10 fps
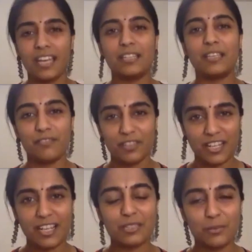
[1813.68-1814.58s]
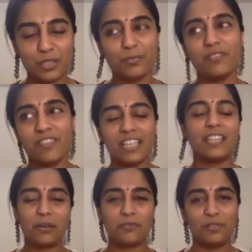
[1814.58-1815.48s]
anything for granted. We should be very
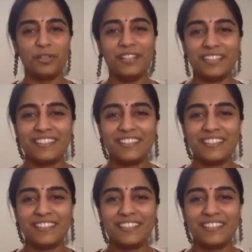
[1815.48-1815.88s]
thankful.